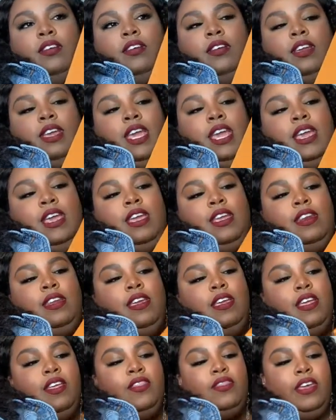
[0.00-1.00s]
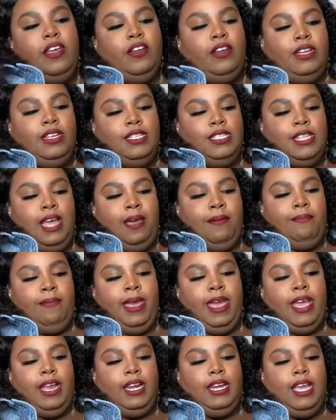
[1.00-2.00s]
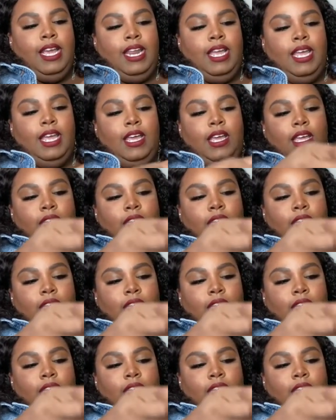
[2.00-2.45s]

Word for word: Again, there is that magnetic